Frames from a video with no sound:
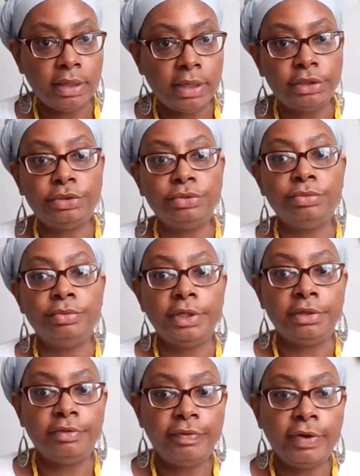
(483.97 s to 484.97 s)
unto
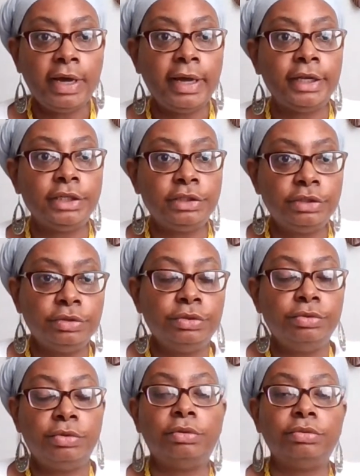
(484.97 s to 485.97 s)
Ifa until
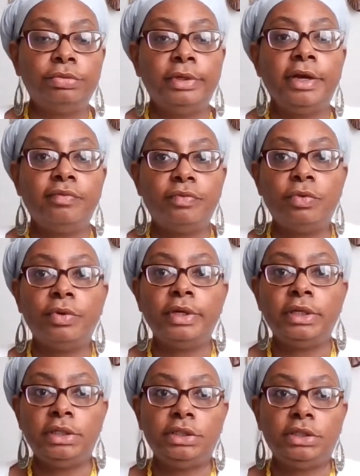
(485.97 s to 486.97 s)
you go through that full
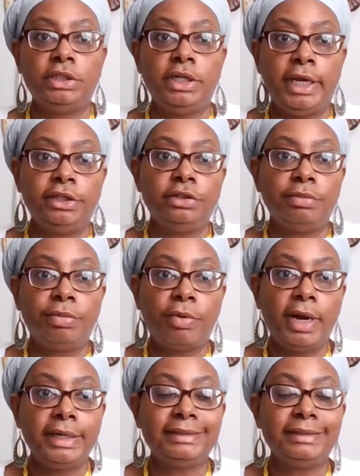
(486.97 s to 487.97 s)
initiation
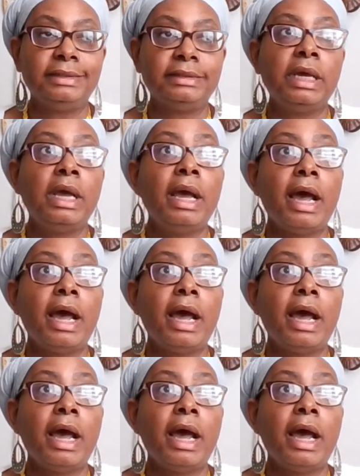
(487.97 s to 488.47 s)
process.